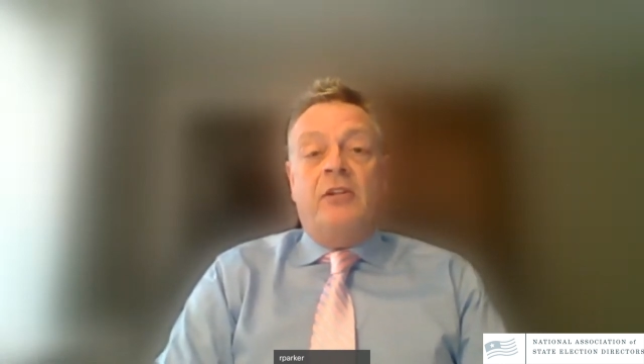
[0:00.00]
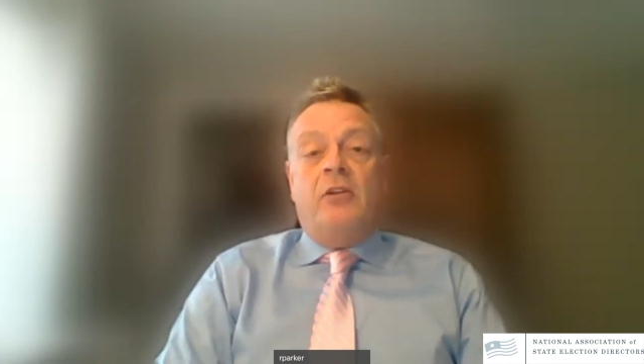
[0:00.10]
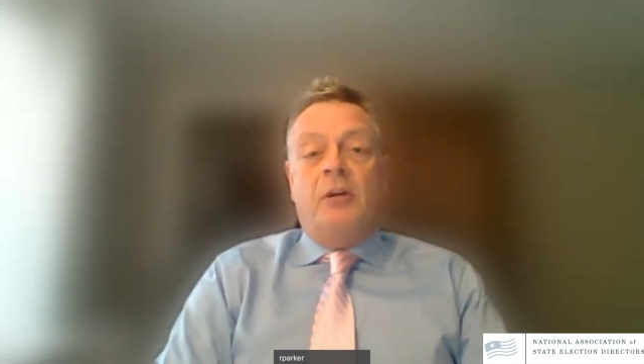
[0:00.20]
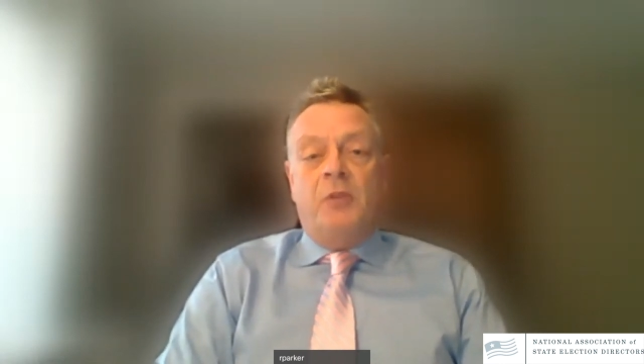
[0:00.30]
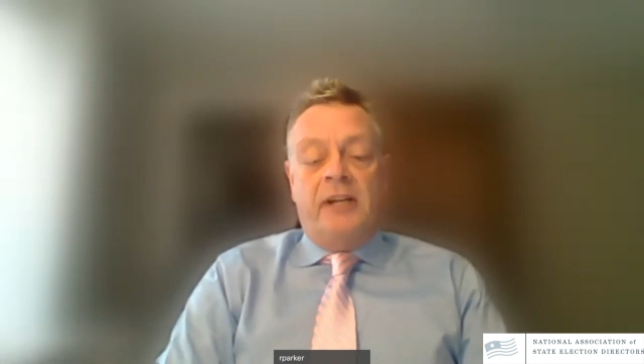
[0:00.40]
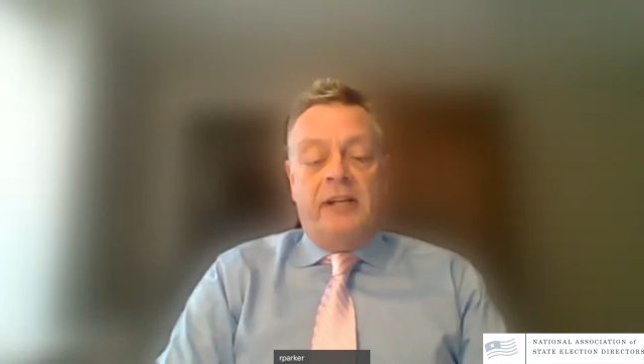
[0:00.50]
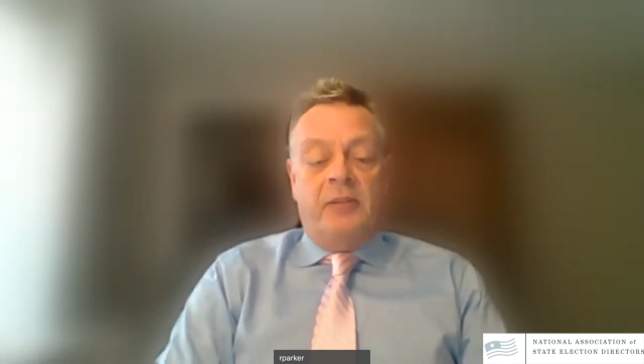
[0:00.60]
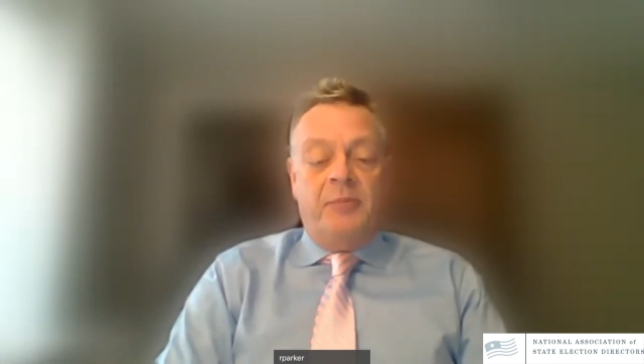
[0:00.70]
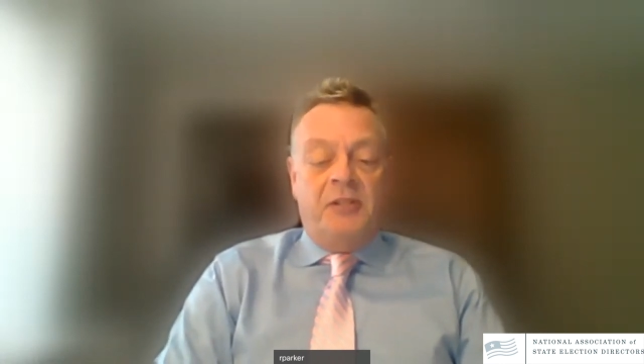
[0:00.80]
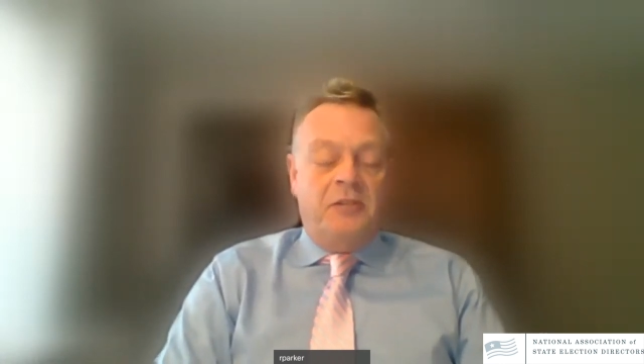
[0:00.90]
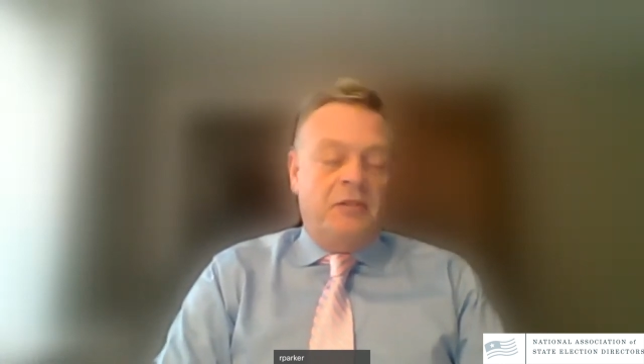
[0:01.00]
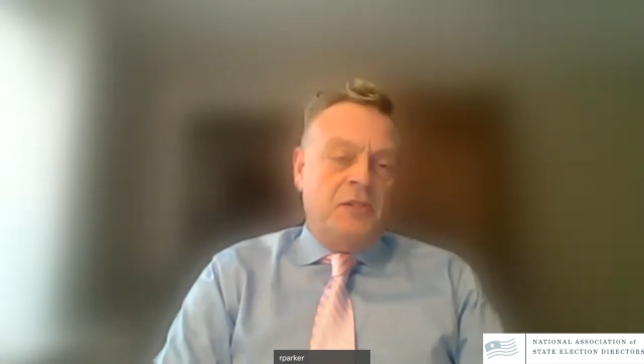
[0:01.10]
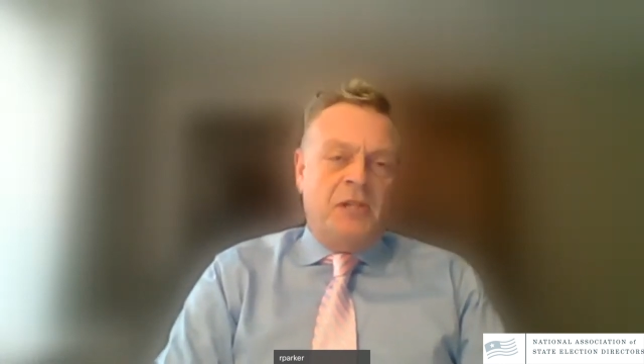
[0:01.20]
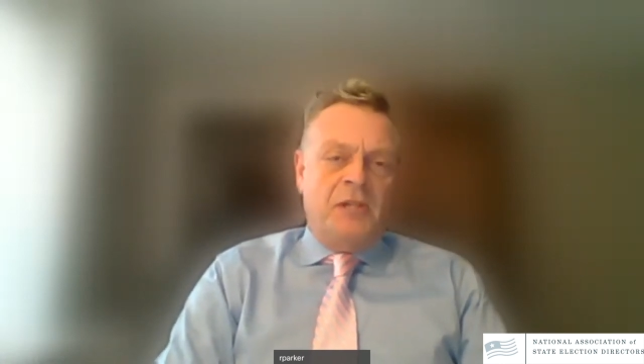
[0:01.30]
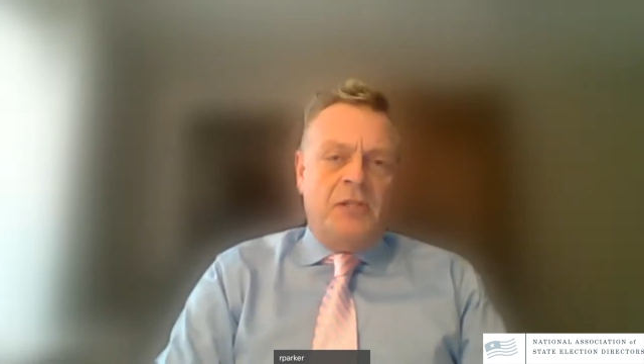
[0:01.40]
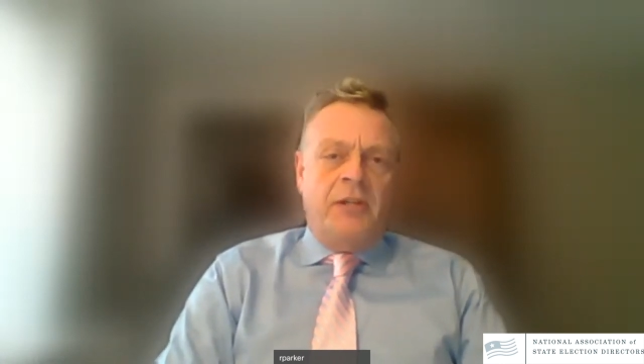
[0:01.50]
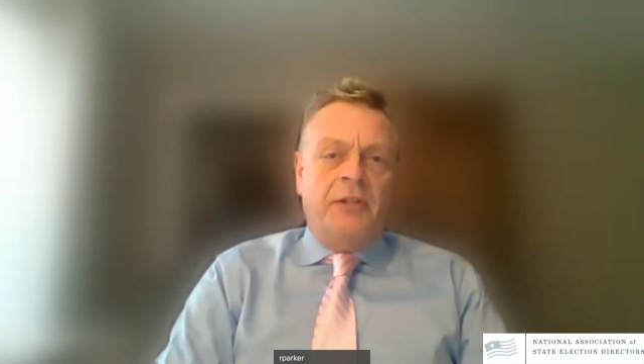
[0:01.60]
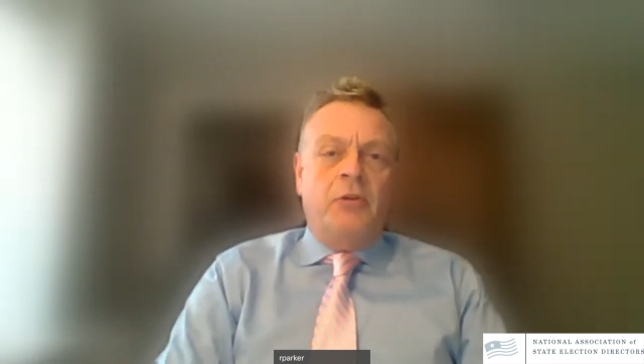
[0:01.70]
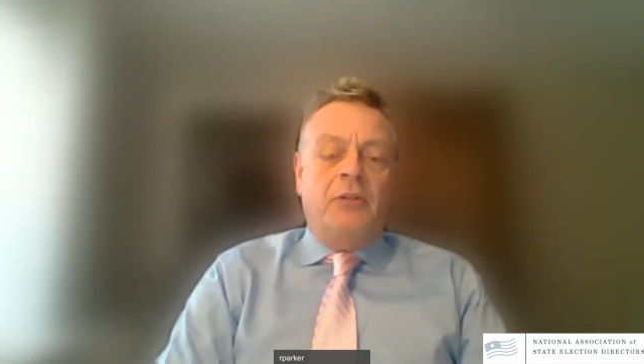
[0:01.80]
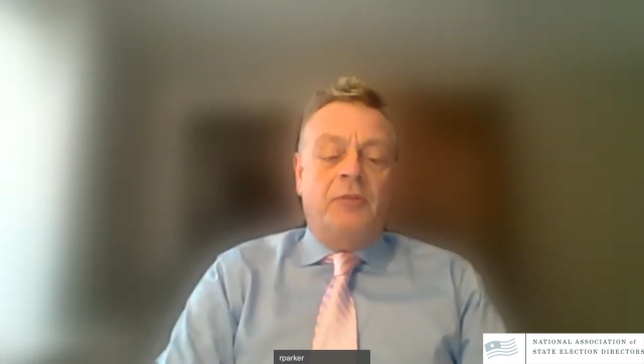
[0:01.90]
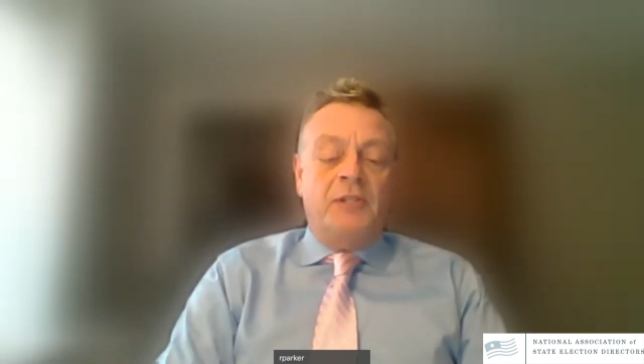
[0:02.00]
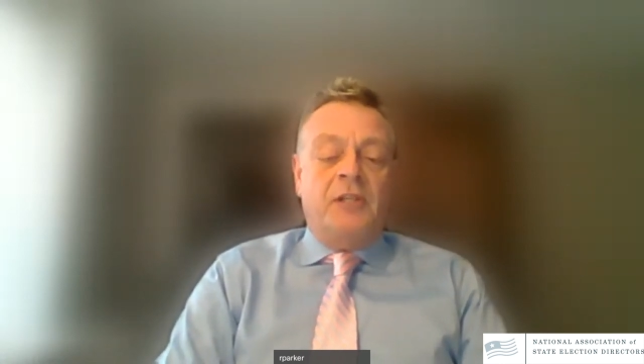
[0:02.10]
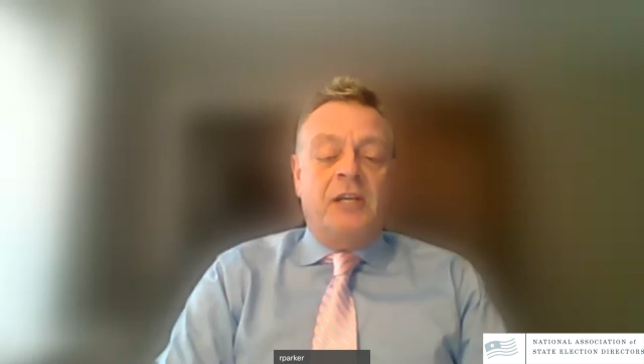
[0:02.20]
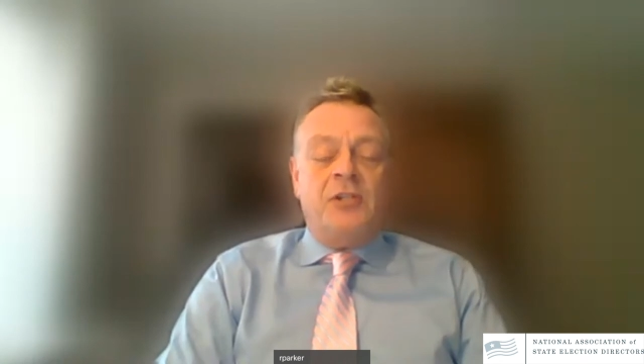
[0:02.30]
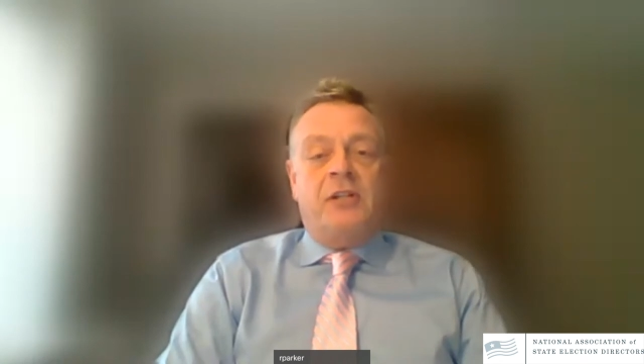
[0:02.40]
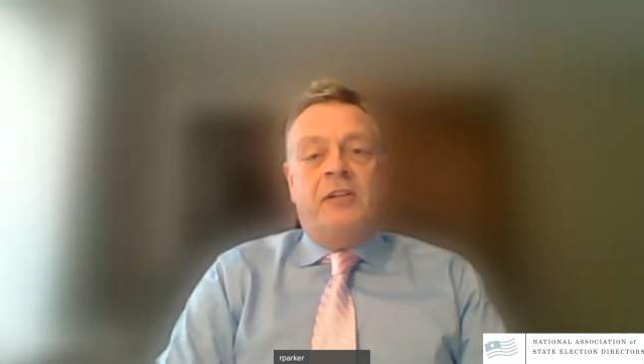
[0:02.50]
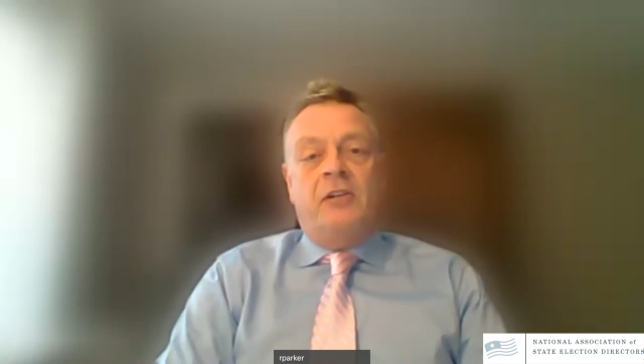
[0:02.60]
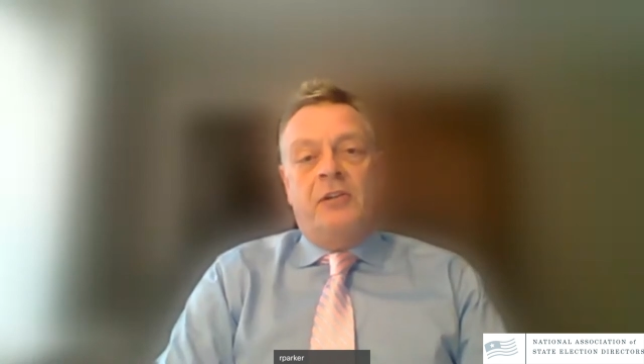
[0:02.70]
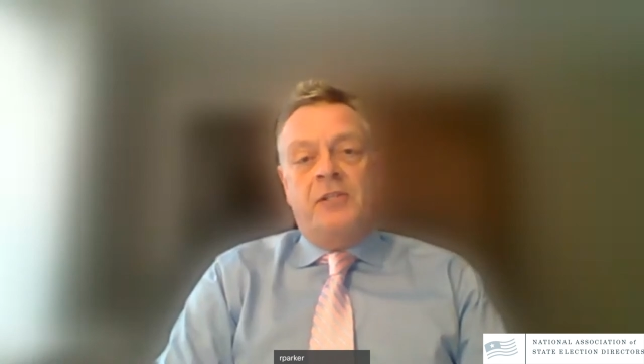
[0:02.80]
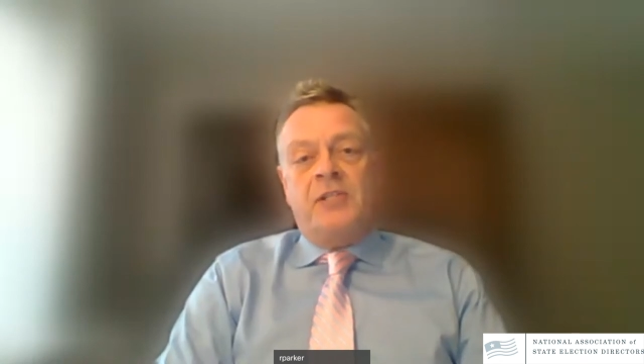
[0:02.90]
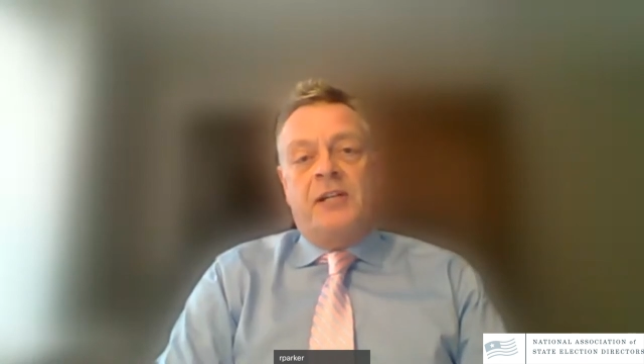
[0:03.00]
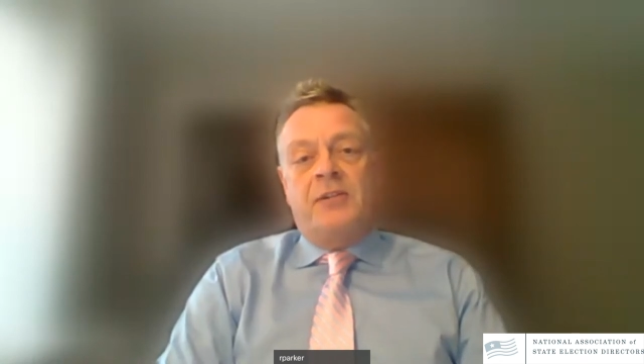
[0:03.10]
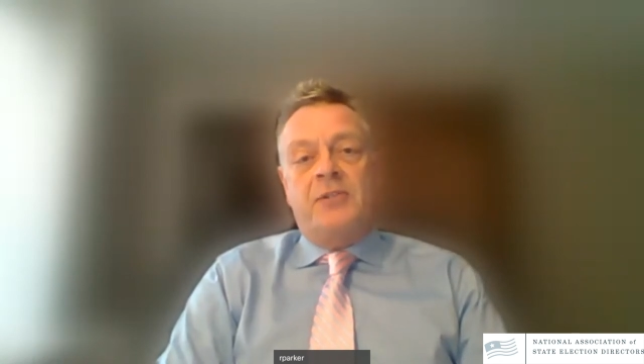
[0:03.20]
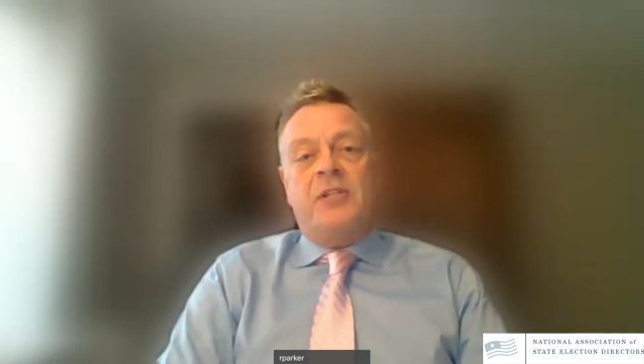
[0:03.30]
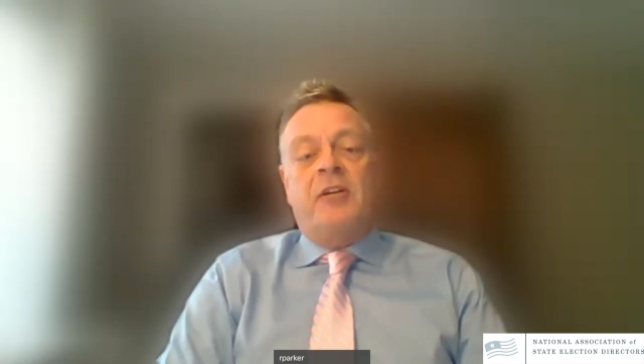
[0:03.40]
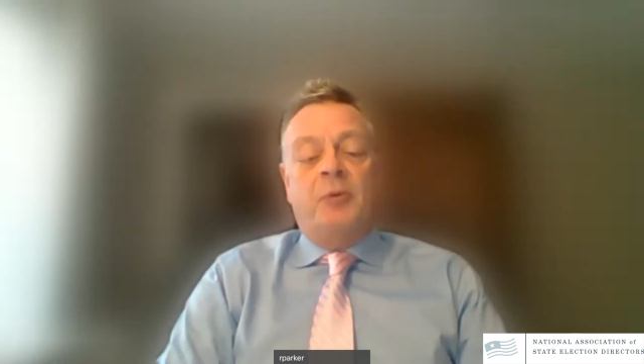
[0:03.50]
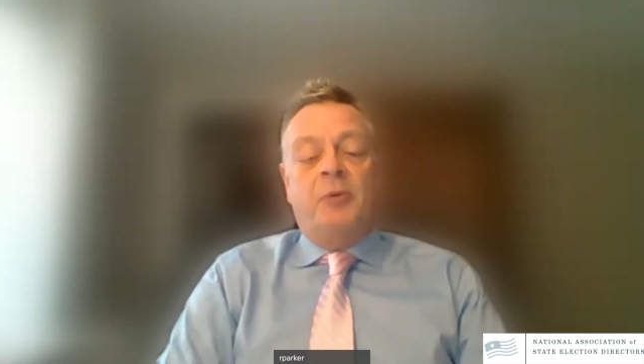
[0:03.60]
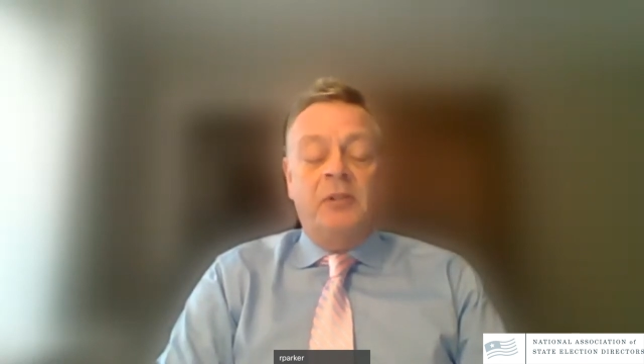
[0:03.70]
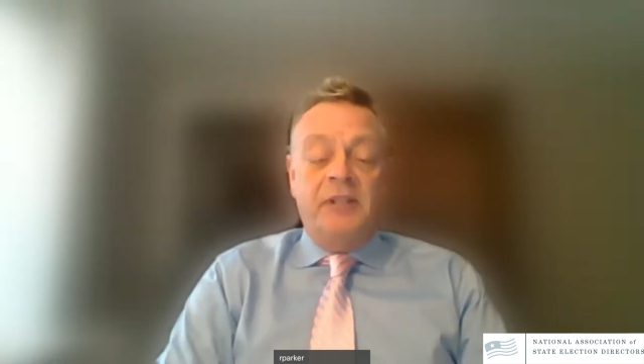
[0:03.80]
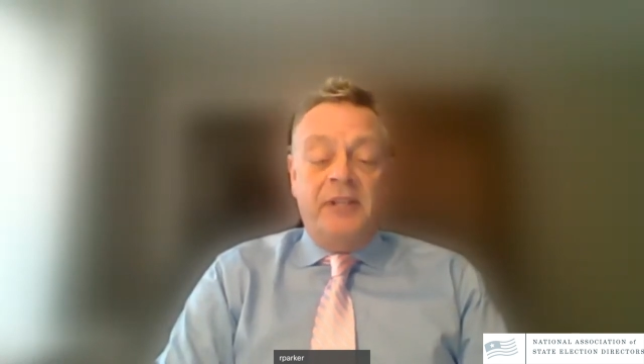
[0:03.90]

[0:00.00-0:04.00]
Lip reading: you know, I'm not at liberty to discuss an ongoing investigation. I know that sounds terrible,